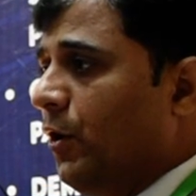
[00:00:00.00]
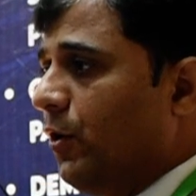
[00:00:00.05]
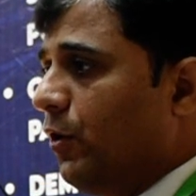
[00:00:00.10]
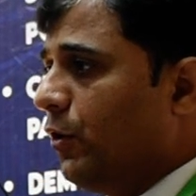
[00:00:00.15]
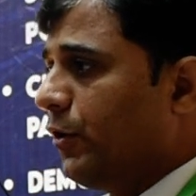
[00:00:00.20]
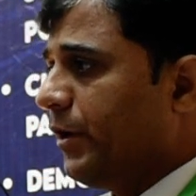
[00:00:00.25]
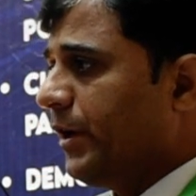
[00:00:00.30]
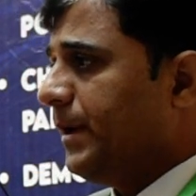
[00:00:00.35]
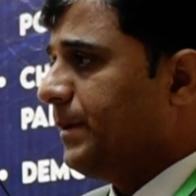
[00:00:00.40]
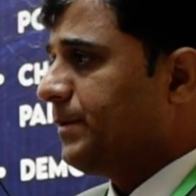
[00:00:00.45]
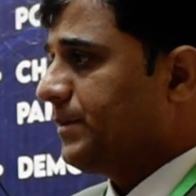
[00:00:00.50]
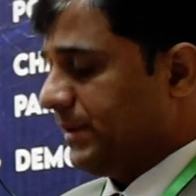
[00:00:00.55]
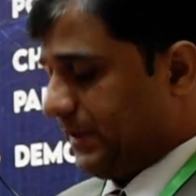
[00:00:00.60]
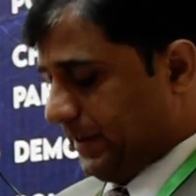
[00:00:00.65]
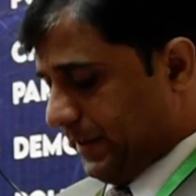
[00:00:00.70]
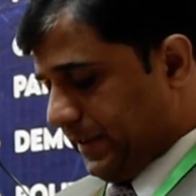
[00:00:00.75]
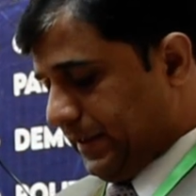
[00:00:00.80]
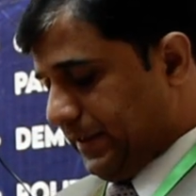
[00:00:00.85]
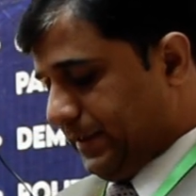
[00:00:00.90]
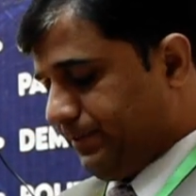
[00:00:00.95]
Okay,
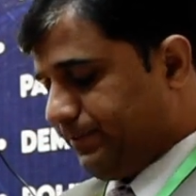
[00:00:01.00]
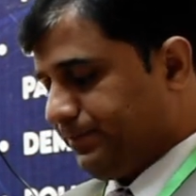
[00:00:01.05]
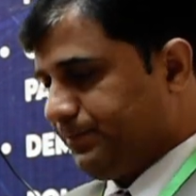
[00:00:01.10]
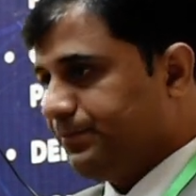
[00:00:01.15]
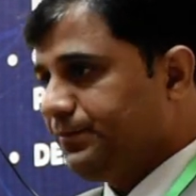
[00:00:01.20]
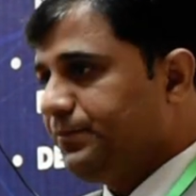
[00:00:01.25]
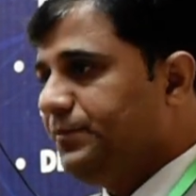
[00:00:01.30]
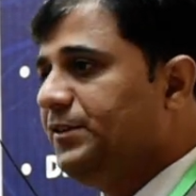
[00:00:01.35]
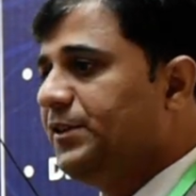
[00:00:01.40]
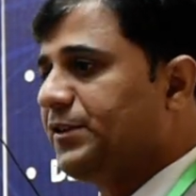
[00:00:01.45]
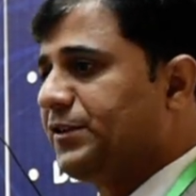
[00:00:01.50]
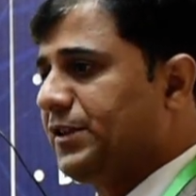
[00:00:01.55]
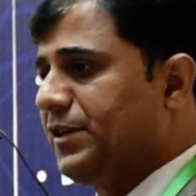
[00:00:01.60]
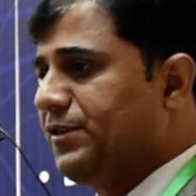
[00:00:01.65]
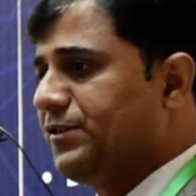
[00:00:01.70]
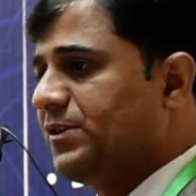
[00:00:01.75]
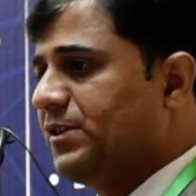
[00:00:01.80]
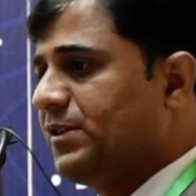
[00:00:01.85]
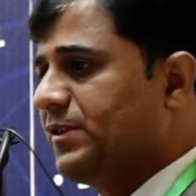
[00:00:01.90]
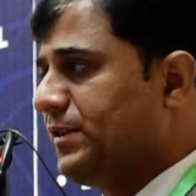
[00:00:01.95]

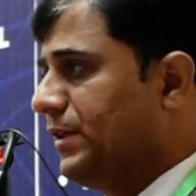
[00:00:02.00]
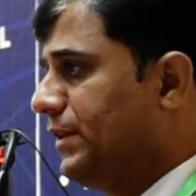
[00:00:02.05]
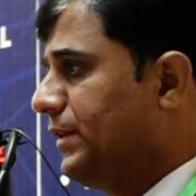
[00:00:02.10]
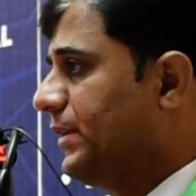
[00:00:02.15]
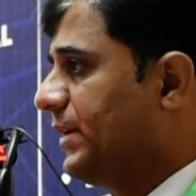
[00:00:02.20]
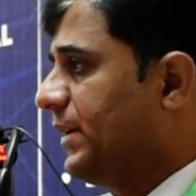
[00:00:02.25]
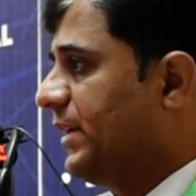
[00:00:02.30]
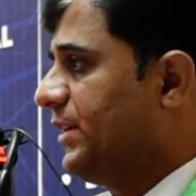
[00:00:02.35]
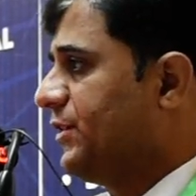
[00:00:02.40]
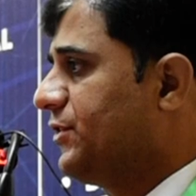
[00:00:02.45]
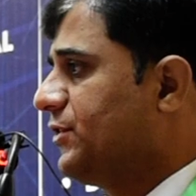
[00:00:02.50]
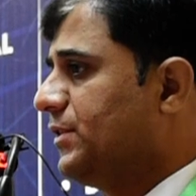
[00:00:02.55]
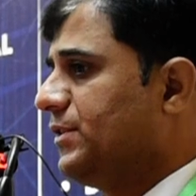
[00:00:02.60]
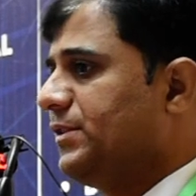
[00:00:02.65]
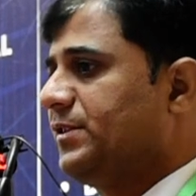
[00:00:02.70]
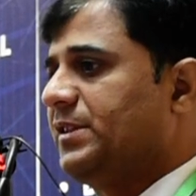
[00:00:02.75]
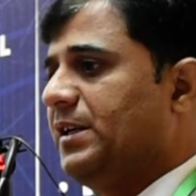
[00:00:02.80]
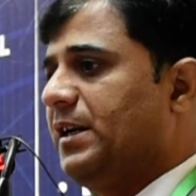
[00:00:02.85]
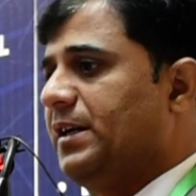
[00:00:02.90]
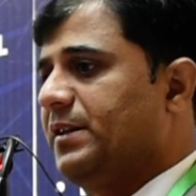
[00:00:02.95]
central Sindh
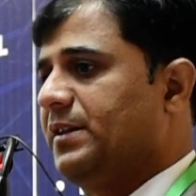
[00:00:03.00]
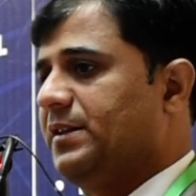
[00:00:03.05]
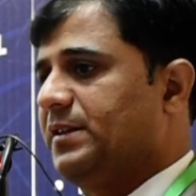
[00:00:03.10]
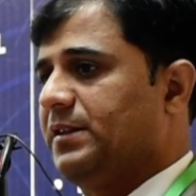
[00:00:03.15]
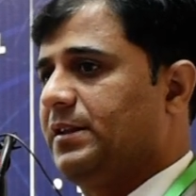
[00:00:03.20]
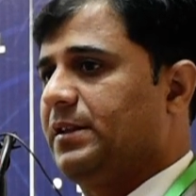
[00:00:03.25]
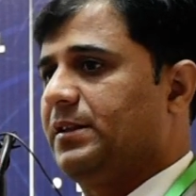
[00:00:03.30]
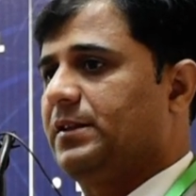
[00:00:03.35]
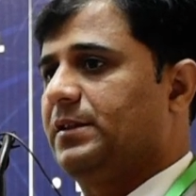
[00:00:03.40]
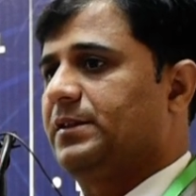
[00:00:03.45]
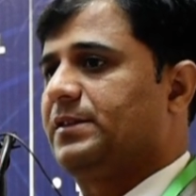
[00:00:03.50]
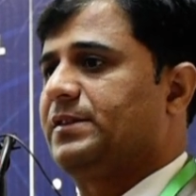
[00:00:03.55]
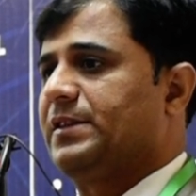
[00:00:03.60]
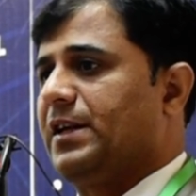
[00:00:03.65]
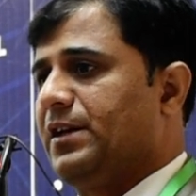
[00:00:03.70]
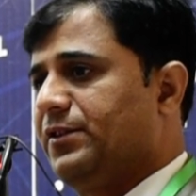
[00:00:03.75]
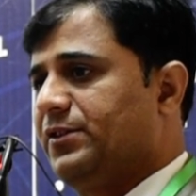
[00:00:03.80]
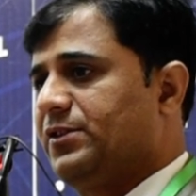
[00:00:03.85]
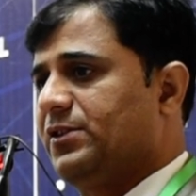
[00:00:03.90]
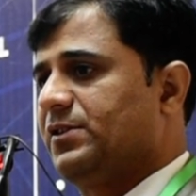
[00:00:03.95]
relations are the
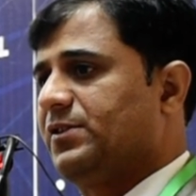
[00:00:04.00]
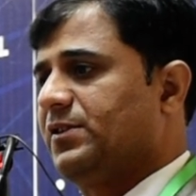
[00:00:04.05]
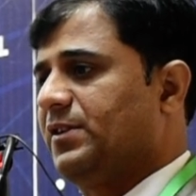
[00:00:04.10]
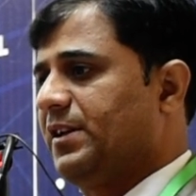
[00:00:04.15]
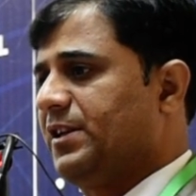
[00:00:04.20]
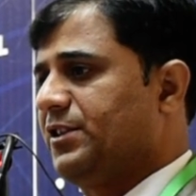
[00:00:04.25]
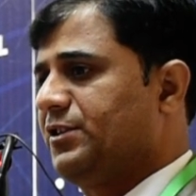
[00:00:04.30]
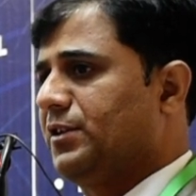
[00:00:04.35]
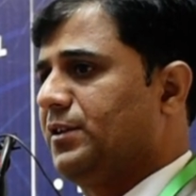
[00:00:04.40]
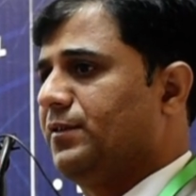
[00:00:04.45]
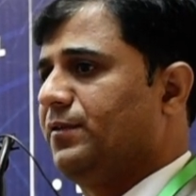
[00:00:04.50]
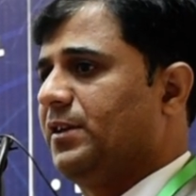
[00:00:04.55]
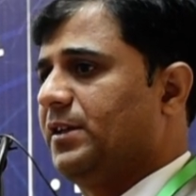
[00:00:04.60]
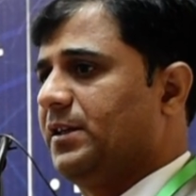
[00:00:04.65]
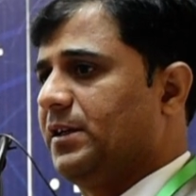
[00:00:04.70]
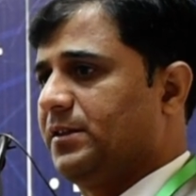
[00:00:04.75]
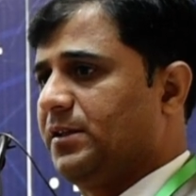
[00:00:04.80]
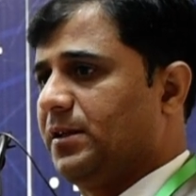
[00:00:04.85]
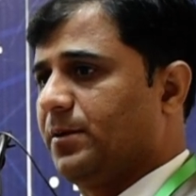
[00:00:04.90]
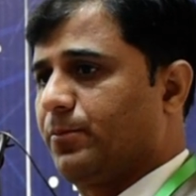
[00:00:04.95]
center's relation with
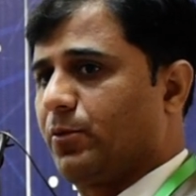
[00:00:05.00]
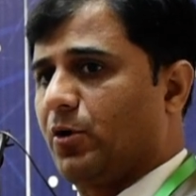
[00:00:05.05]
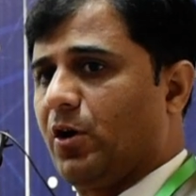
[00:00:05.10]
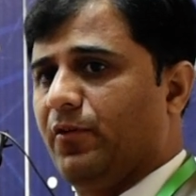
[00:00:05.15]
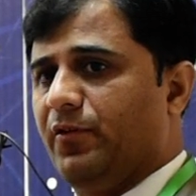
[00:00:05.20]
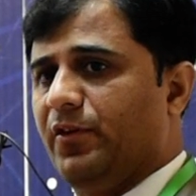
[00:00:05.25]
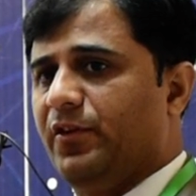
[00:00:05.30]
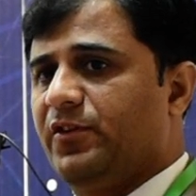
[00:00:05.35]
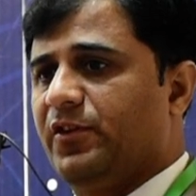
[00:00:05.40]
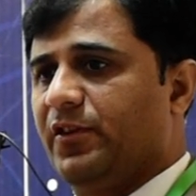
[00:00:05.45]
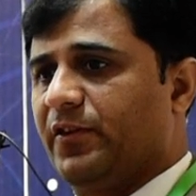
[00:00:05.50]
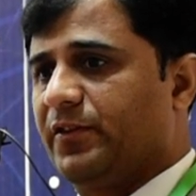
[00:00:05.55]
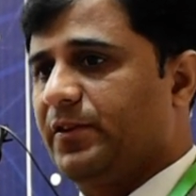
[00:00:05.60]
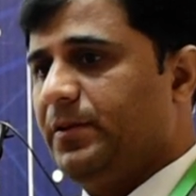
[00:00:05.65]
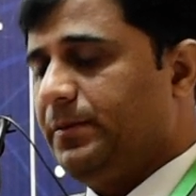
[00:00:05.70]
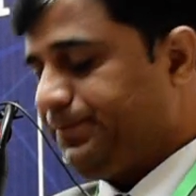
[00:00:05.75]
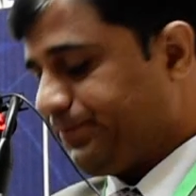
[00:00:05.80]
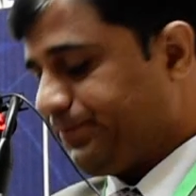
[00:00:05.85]
other provinces.